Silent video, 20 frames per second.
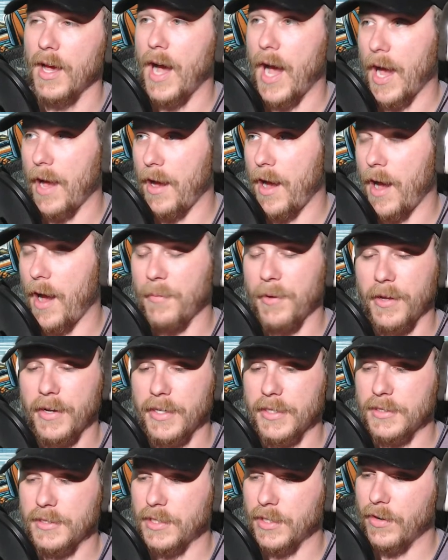I'm on
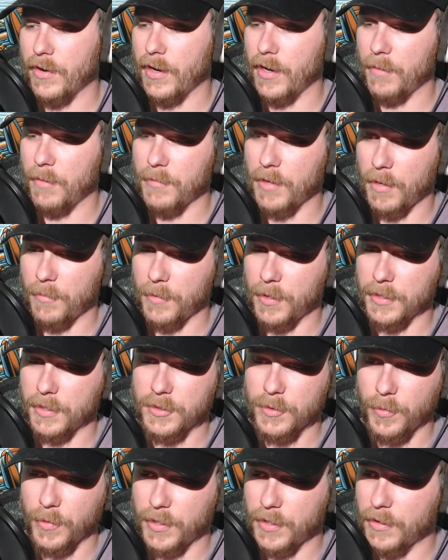Instagram. I'm on
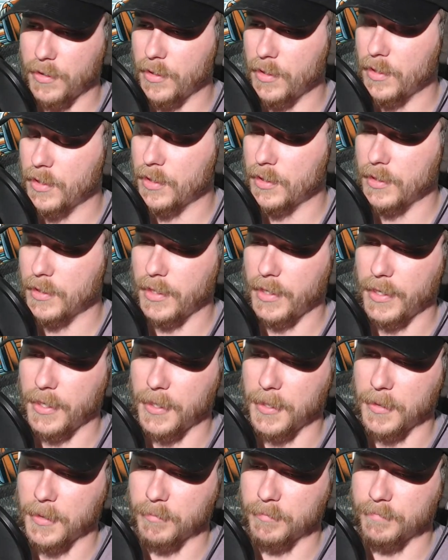Twitter.
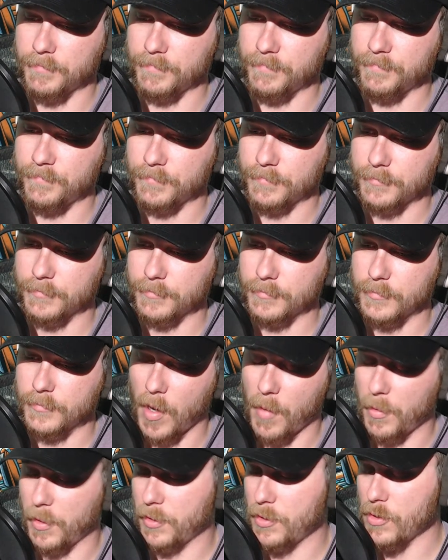I'm
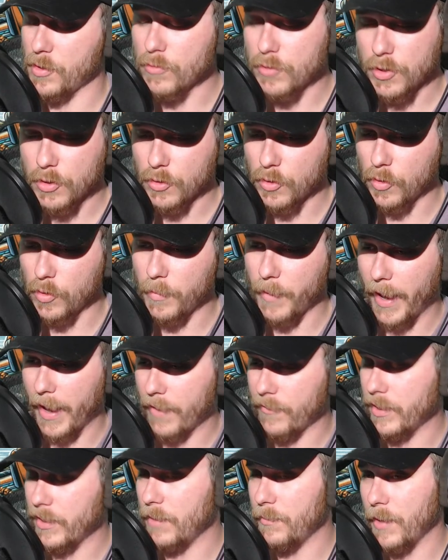on YouTube. I have
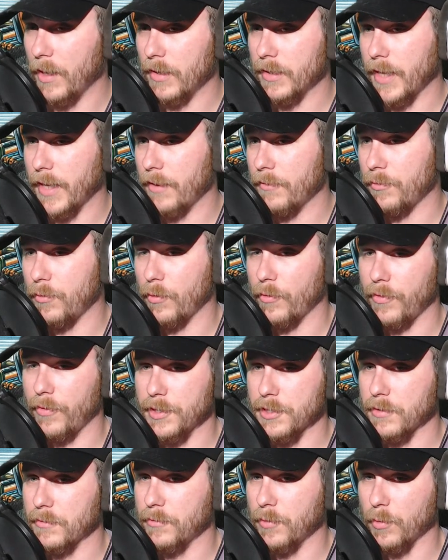an email,
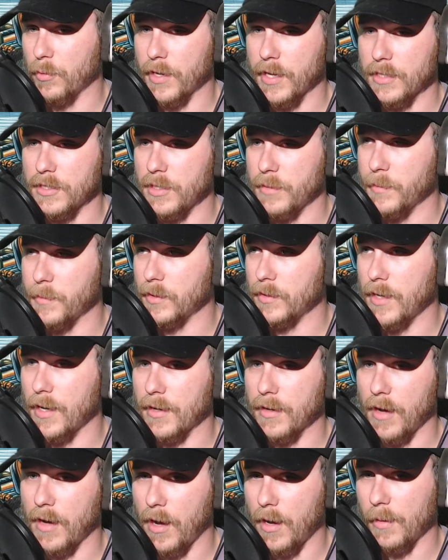
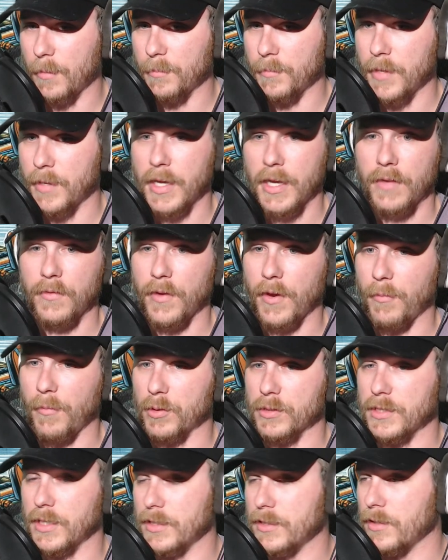904fishingflorida@gmail.com. If you have more
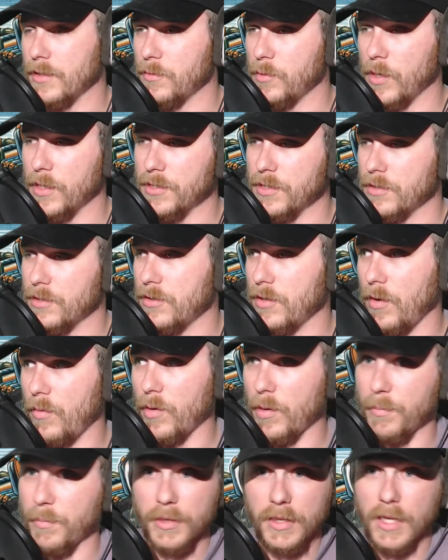sensitive questions, you don't
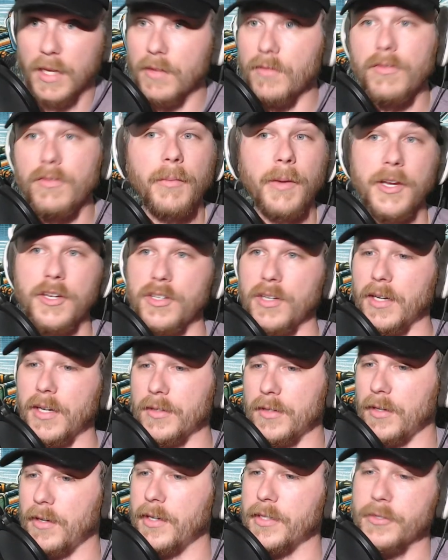want to put the information out
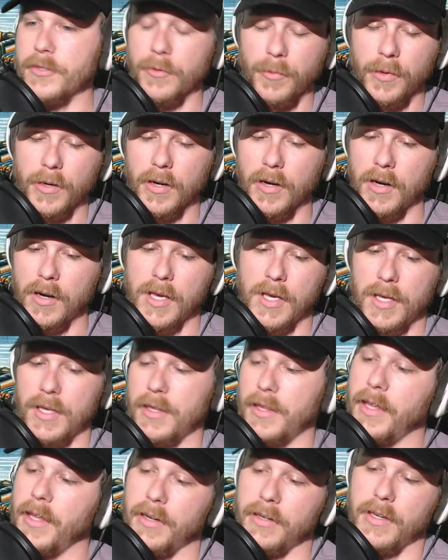there, as it were,
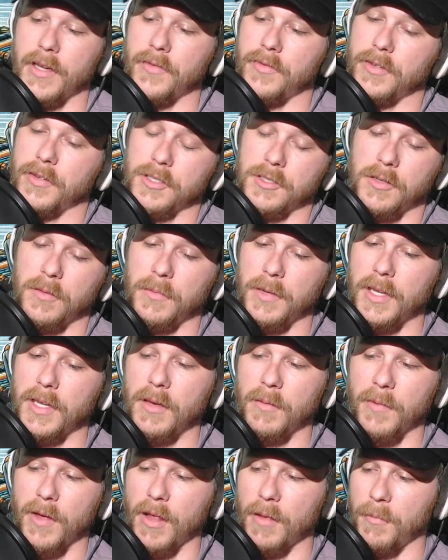then definitely shoot me an
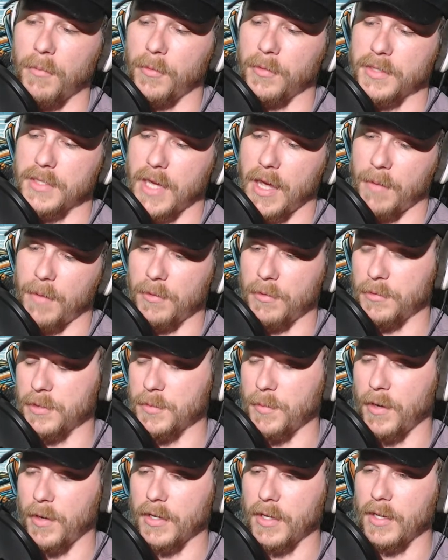email. I'm always happy to
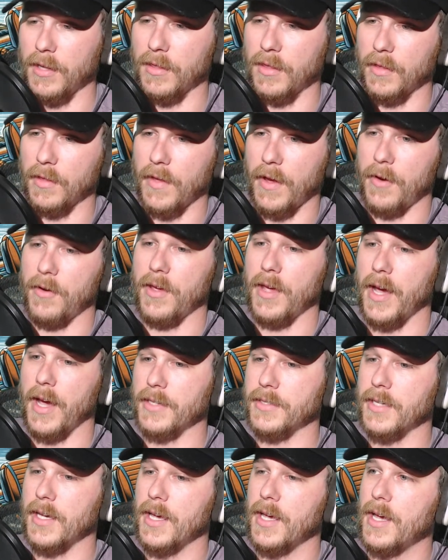respond to anything there, you guys.